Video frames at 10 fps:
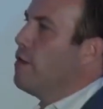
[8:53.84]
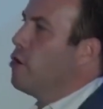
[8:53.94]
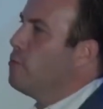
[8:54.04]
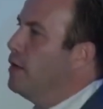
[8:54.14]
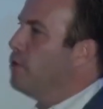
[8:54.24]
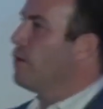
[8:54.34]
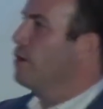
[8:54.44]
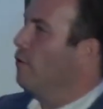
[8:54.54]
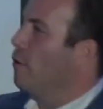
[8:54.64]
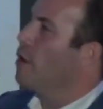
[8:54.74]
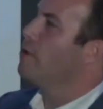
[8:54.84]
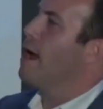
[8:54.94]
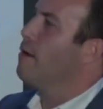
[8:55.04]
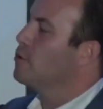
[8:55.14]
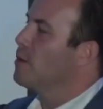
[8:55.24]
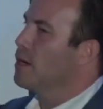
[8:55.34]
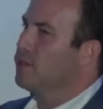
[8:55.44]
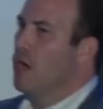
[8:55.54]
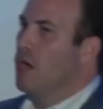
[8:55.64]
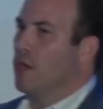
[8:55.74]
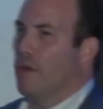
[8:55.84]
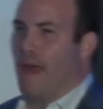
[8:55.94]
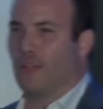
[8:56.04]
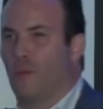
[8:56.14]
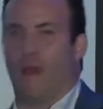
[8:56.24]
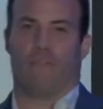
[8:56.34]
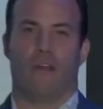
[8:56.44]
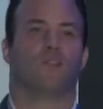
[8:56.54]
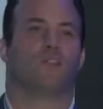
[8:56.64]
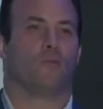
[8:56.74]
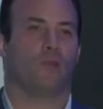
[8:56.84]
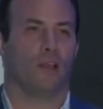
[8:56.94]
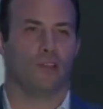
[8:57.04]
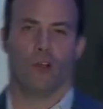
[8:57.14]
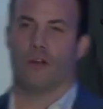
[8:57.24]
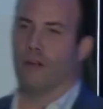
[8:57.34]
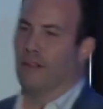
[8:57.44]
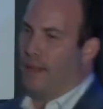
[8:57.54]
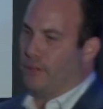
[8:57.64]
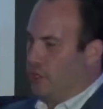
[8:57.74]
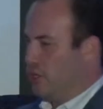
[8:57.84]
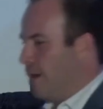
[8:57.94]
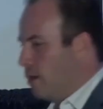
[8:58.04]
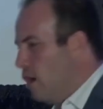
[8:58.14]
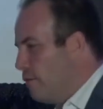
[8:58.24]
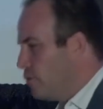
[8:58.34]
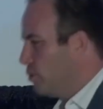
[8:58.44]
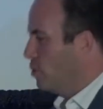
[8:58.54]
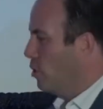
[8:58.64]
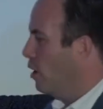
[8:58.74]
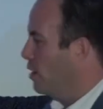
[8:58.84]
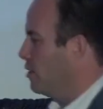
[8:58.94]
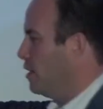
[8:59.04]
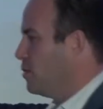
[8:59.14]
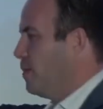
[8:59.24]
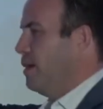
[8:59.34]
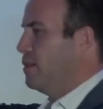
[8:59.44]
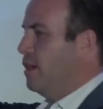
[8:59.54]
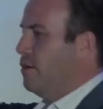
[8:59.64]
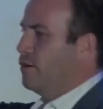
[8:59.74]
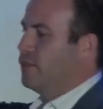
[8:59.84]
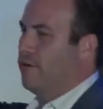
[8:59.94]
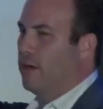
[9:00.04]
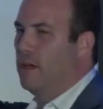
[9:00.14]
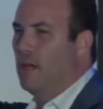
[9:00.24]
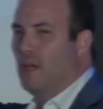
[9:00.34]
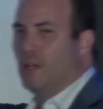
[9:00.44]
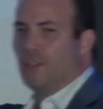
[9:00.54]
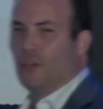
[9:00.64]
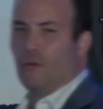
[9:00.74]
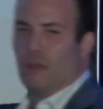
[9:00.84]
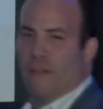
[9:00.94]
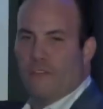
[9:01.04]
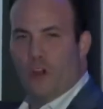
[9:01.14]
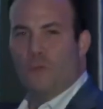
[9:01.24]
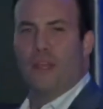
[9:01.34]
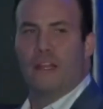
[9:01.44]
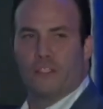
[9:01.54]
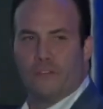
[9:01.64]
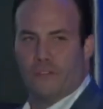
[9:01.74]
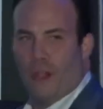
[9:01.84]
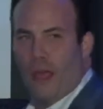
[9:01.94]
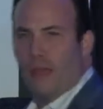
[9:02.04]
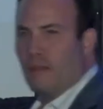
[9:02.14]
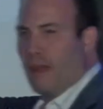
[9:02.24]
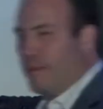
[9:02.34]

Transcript: airplane 300 to 400 hours because, that's what my friend's airplane charter, and that just about covers the cost, and et cetera, et cetera. So if an airplane is flying that